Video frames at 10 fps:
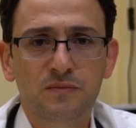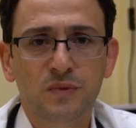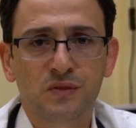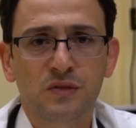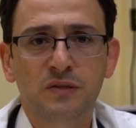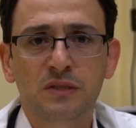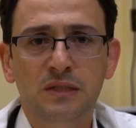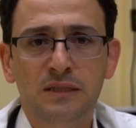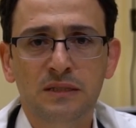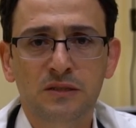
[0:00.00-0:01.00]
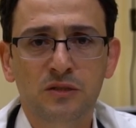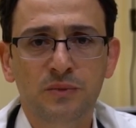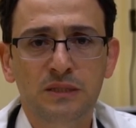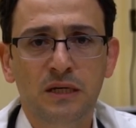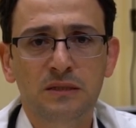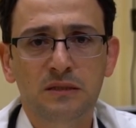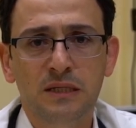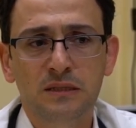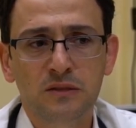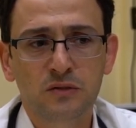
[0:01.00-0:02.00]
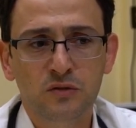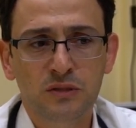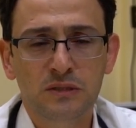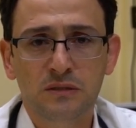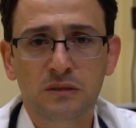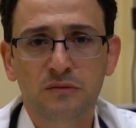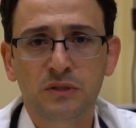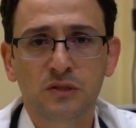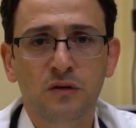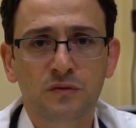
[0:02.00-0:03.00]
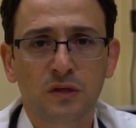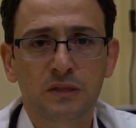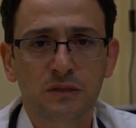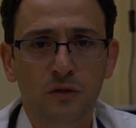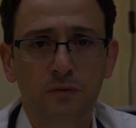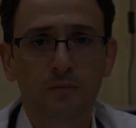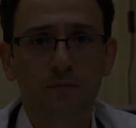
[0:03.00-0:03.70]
there's nothing that needs to be done, and it usually resolves on its own.